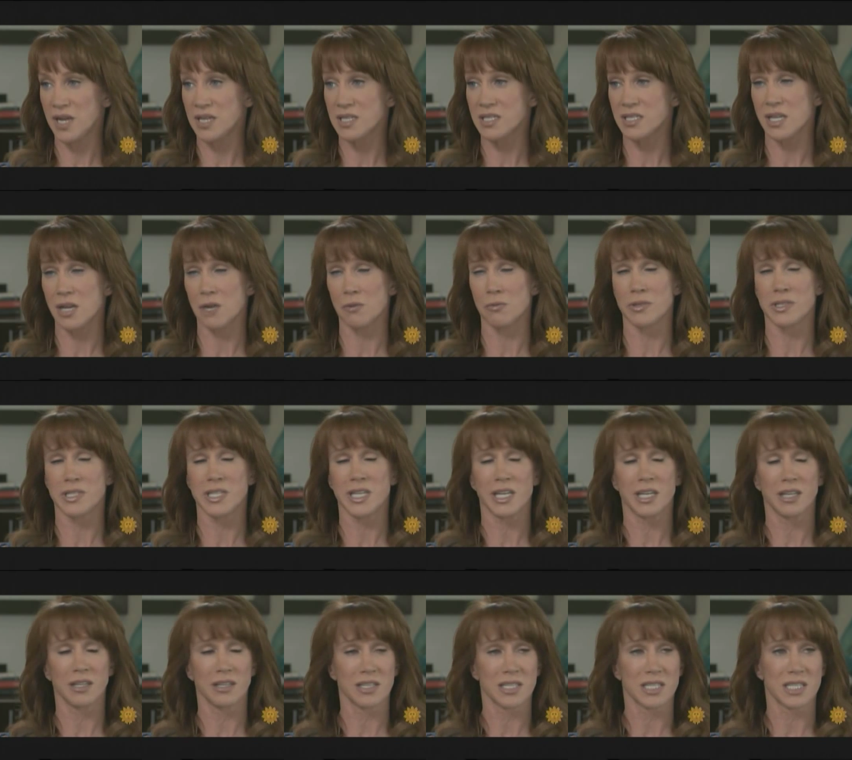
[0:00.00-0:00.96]
I say
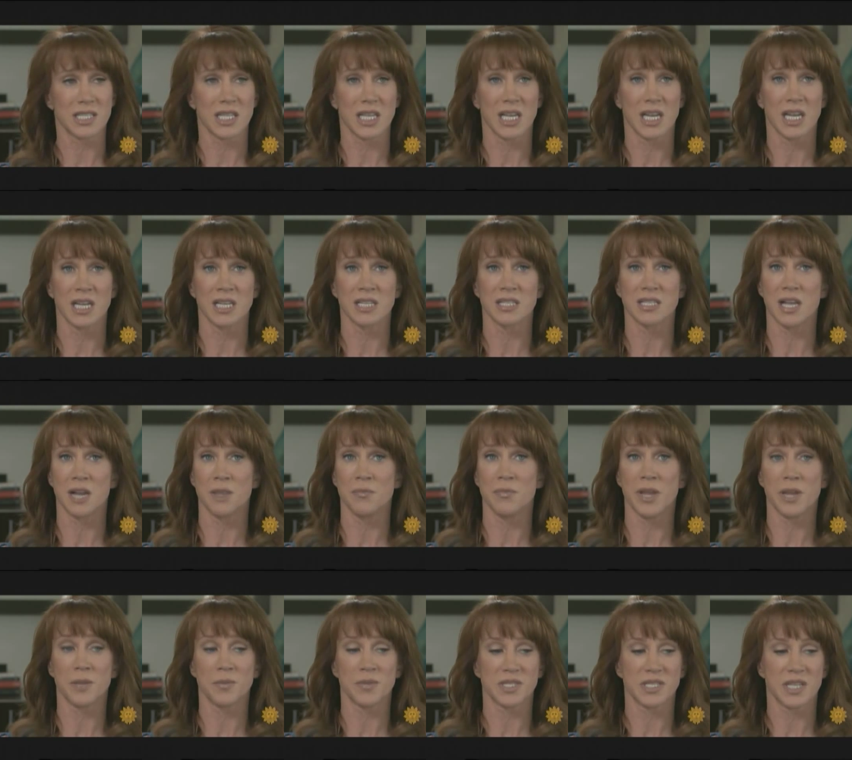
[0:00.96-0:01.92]
ridiculous things, I
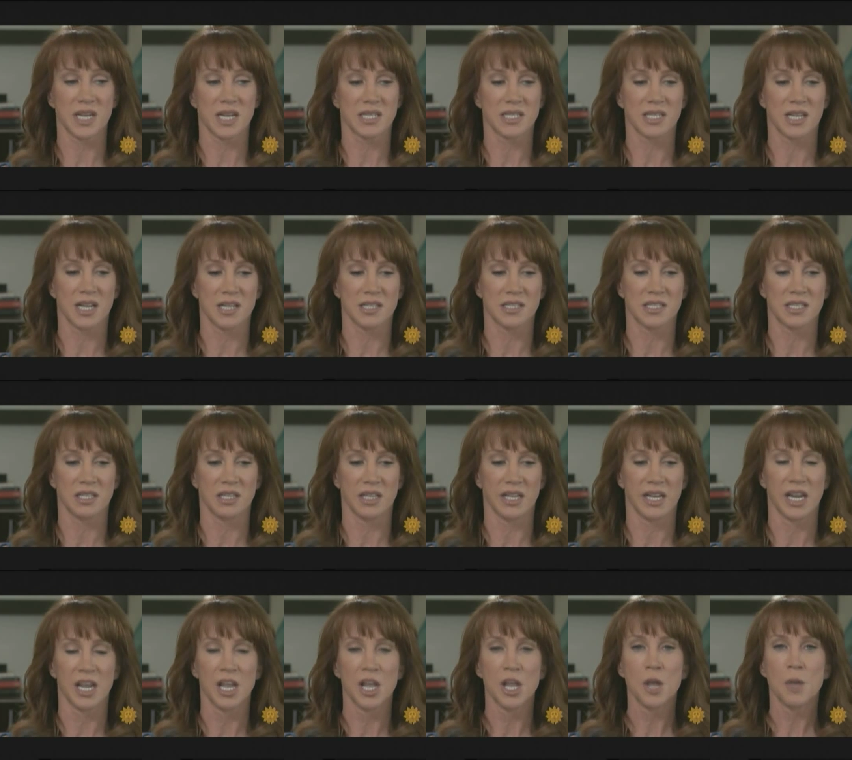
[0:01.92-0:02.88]
make mistakes
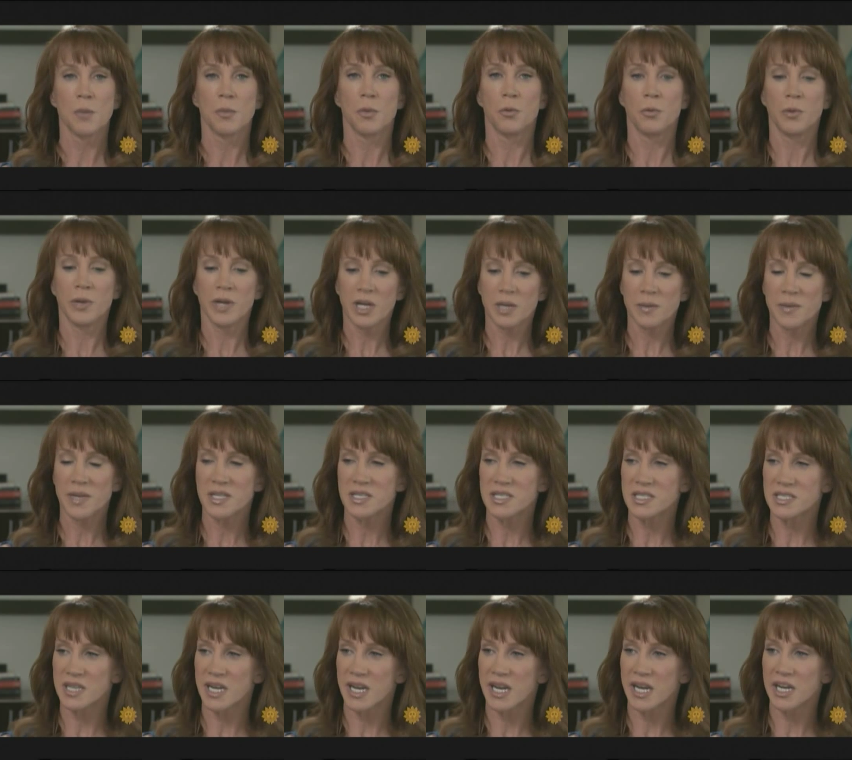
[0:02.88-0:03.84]
constantly. But when I'm on
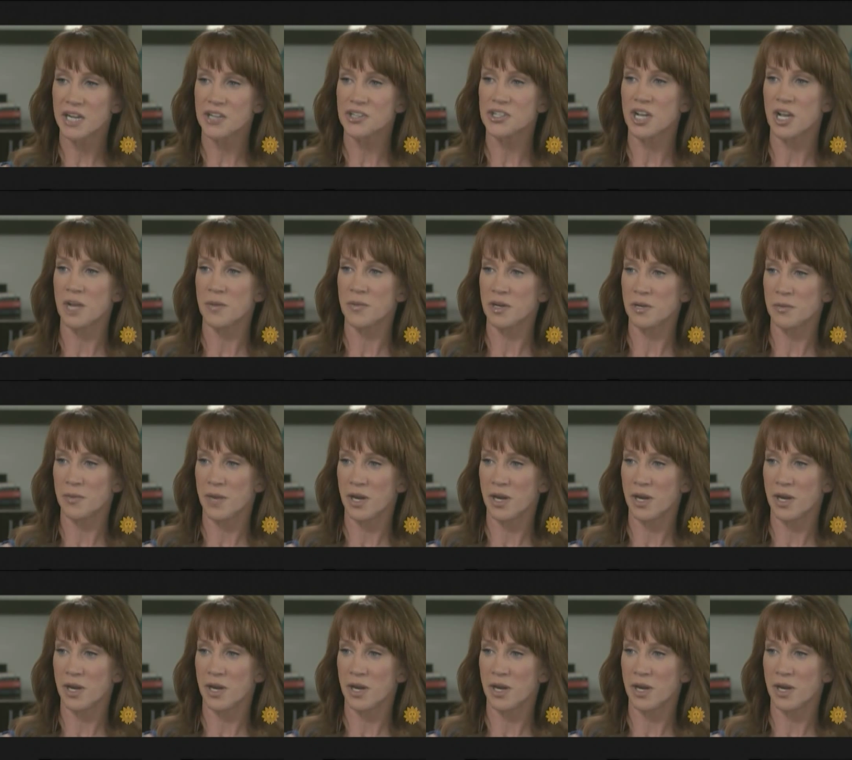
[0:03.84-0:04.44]
stage, I'm in a